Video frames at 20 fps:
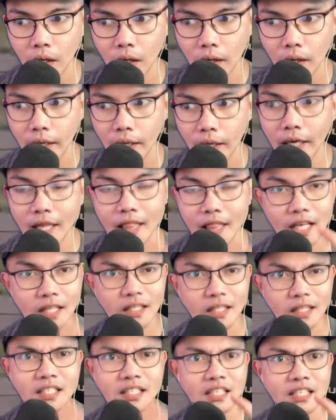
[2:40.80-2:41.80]
and I think
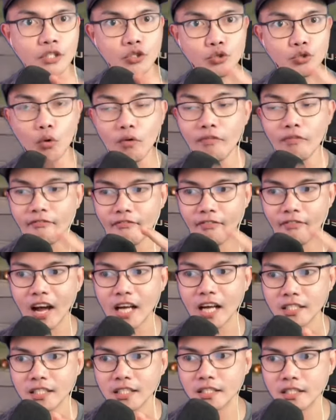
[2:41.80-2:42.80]
this is so
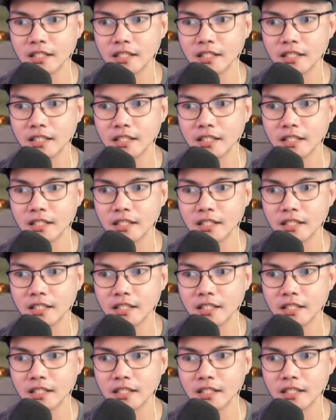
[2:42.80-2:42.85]
fast.